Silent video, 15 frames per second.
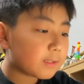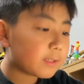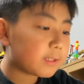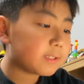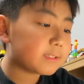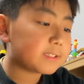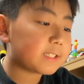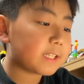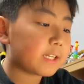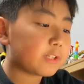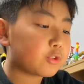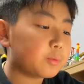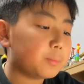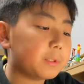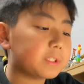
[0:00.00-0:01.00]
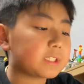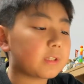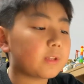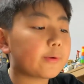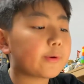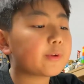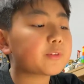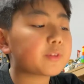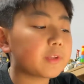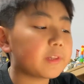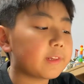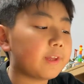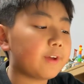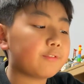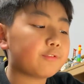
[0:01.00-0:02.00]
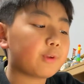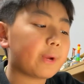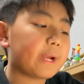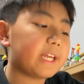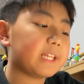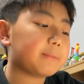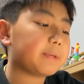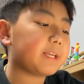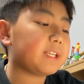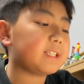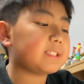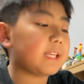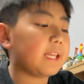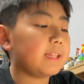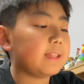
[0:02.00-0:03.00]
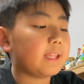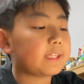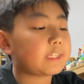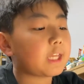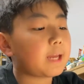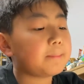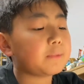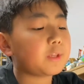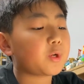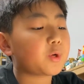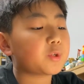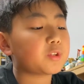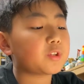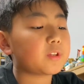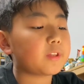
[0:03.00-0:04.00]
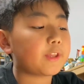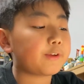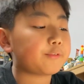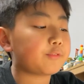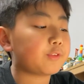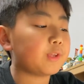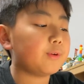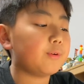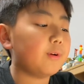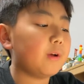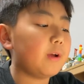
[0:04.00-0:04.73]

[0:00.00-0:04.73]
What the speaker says: He said, "You must learn to love your enemies and let them learn to love you."